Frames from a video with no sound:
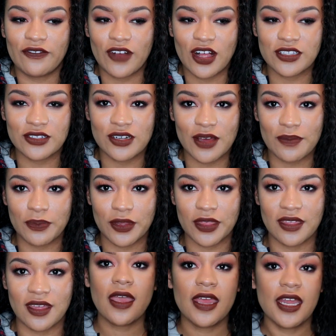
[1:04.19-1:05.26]
followed up
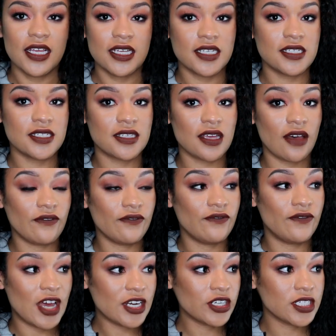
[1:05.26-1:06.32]
with it. It is
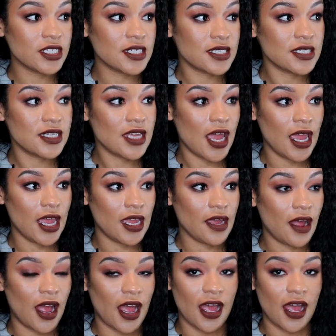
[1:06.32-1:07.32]
Veterans Day.